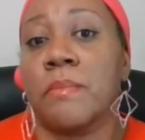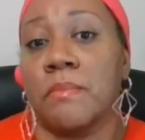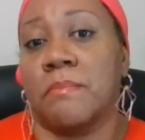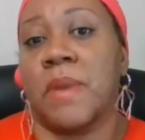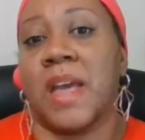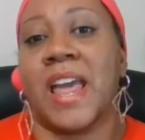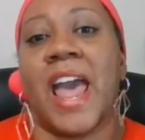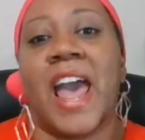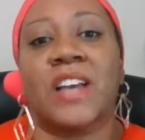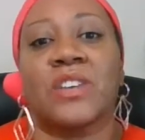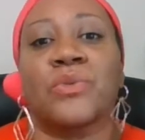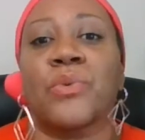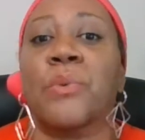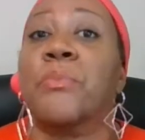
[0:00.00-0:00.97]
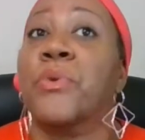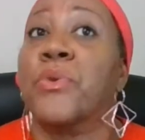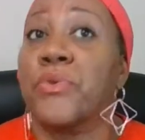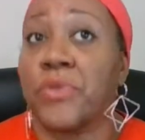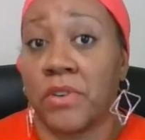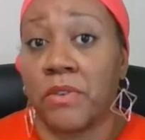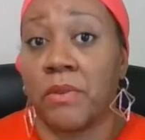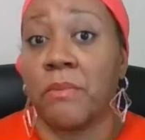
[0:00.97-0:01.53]
may ask for proof
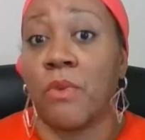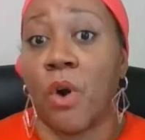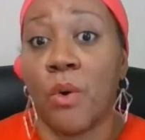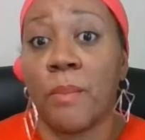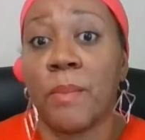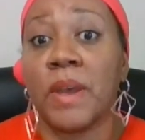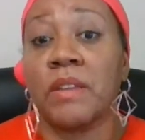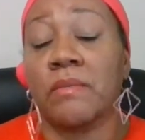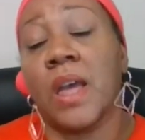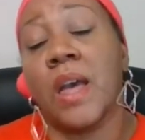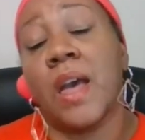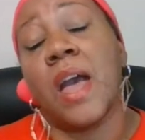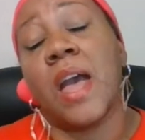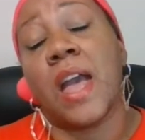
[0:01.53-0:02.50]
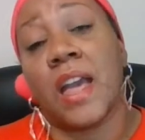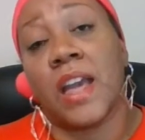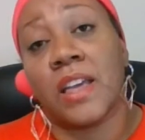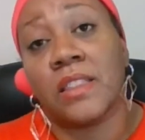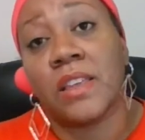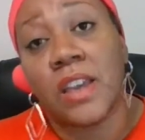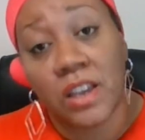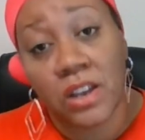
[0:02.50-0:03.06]
of enrollment and
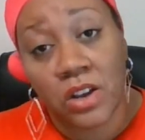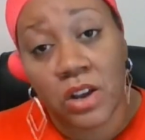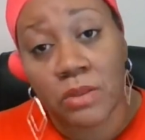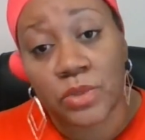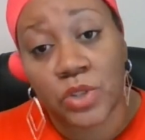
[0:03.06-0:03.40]
the income.